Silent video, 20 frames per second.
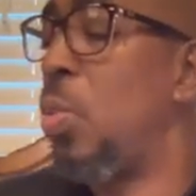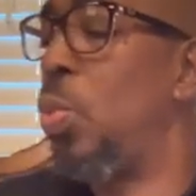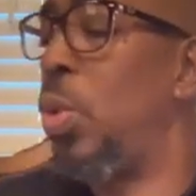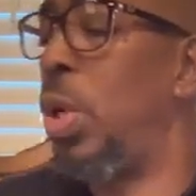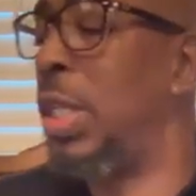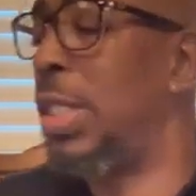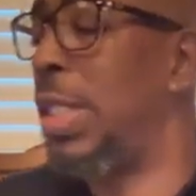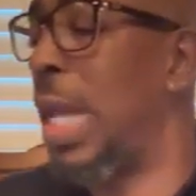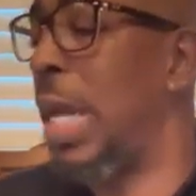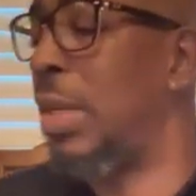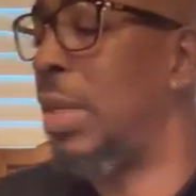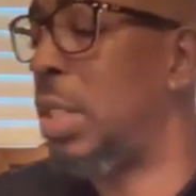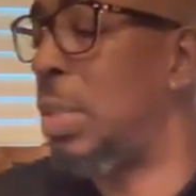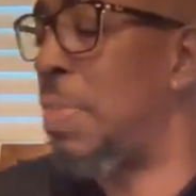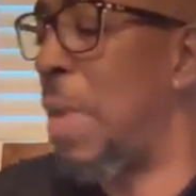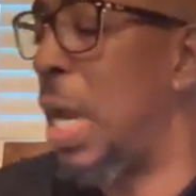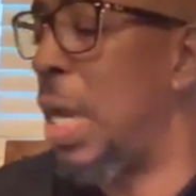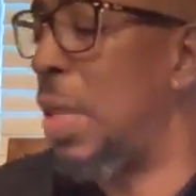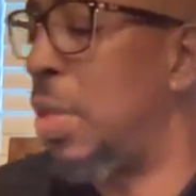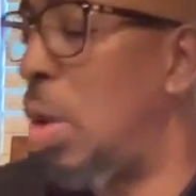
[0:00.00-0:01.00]
Wouldst thou
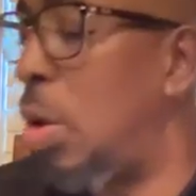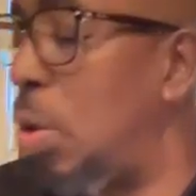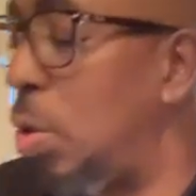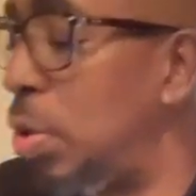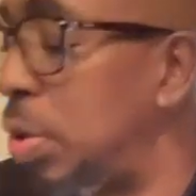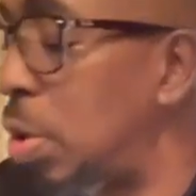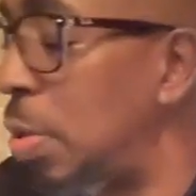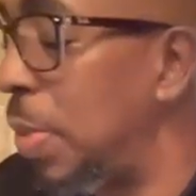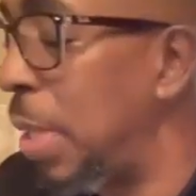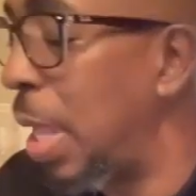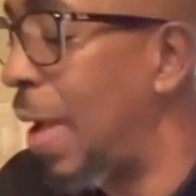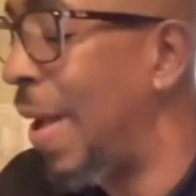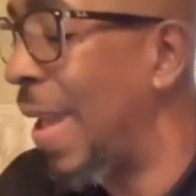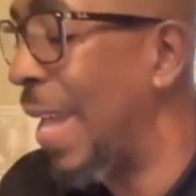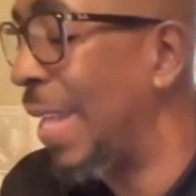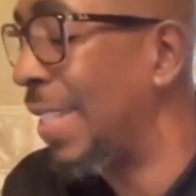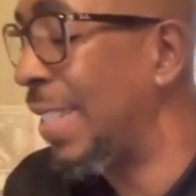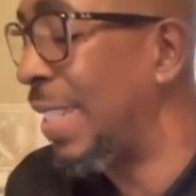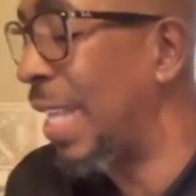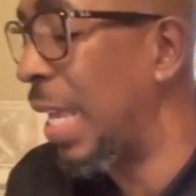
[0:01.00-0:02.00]
smite those whom thou
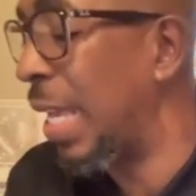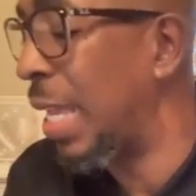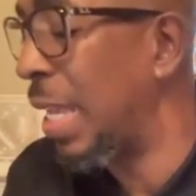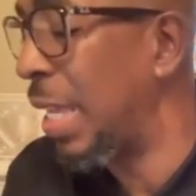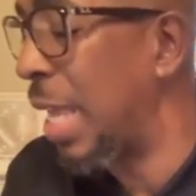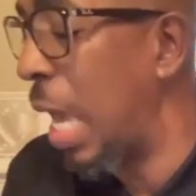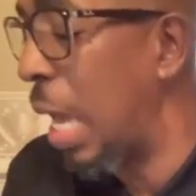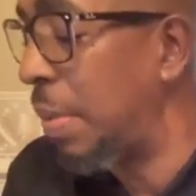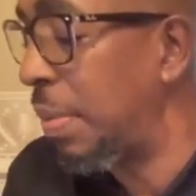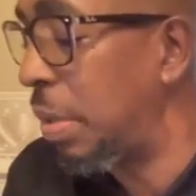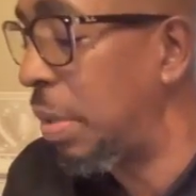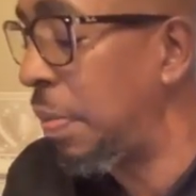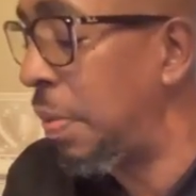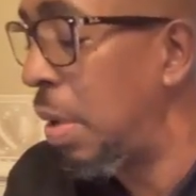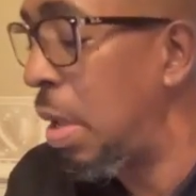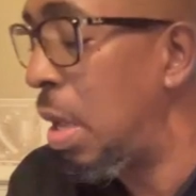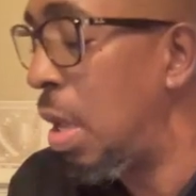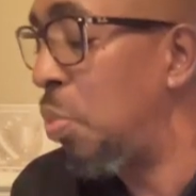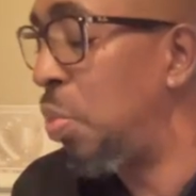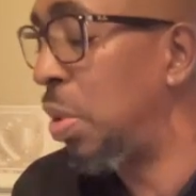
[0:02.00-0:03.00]
hast taken
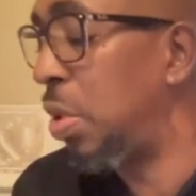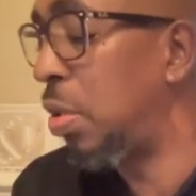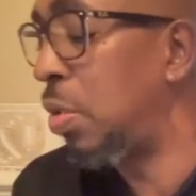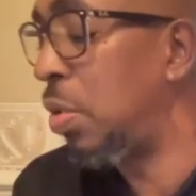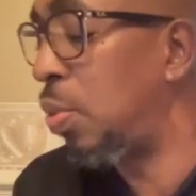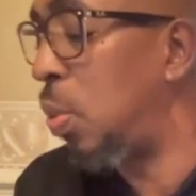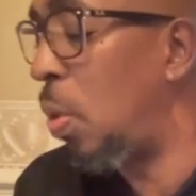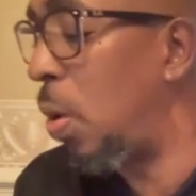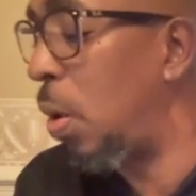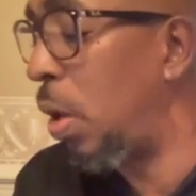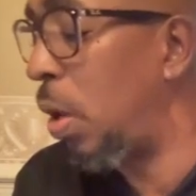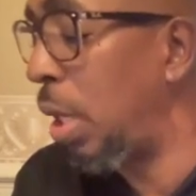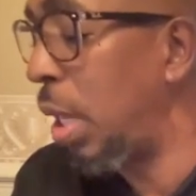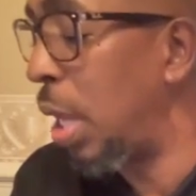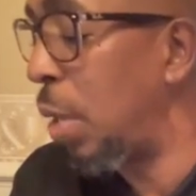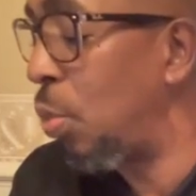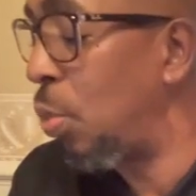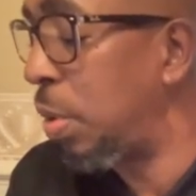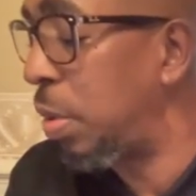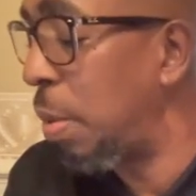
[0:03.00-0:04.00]
captive with the
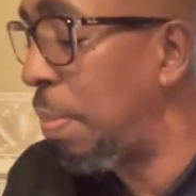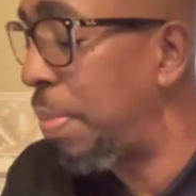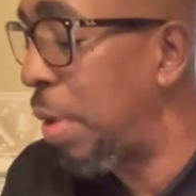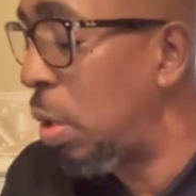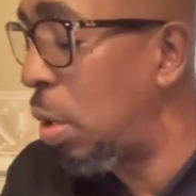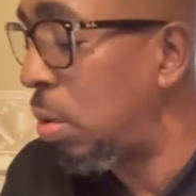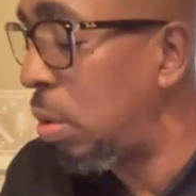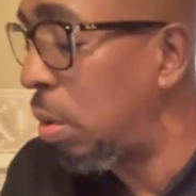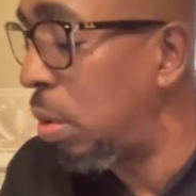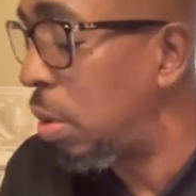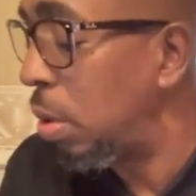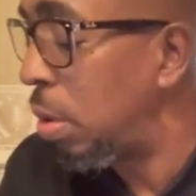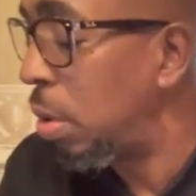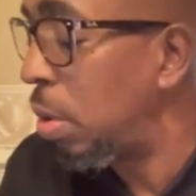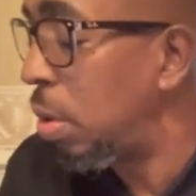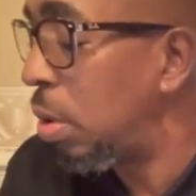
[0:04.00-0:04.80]
sword and with the bow?